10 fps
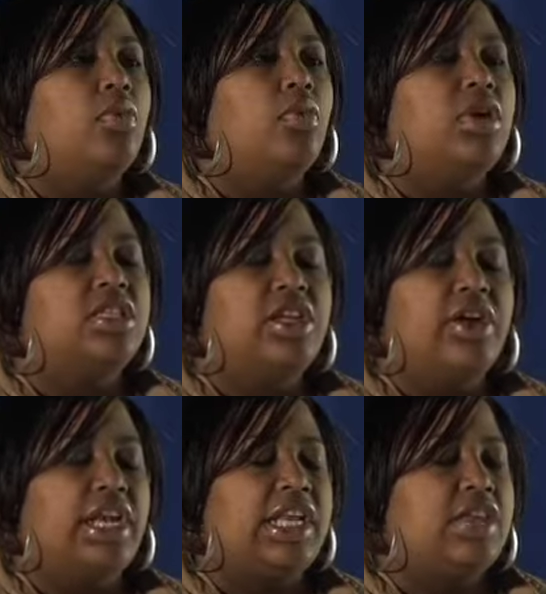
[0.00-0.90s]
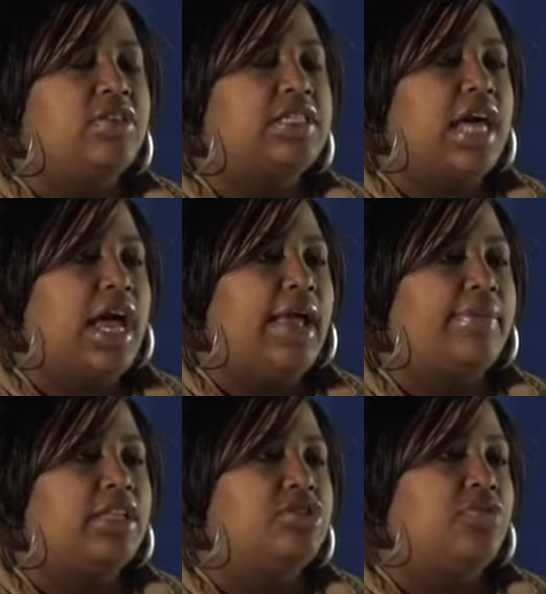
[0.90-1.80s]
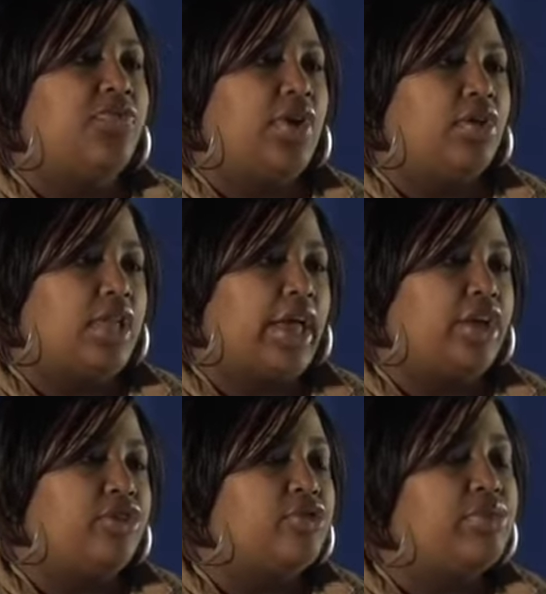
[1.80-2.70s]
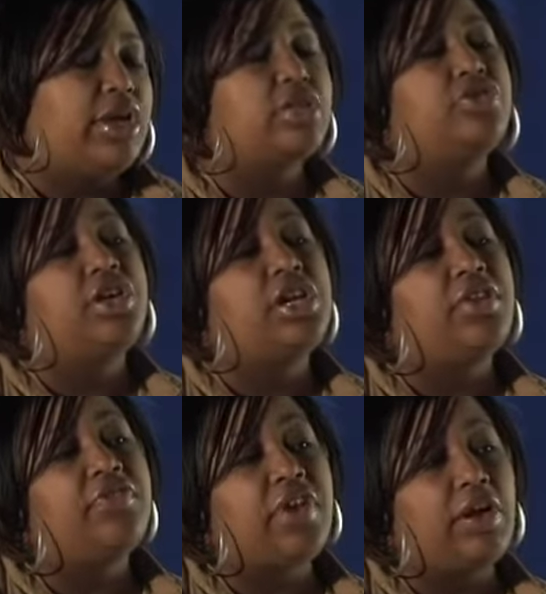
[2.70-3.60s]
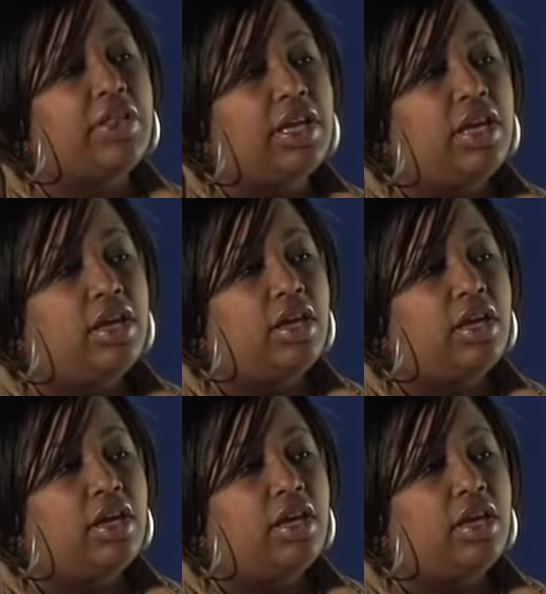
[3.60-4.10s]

Was there any other time that you felt like you were being treated unfairly?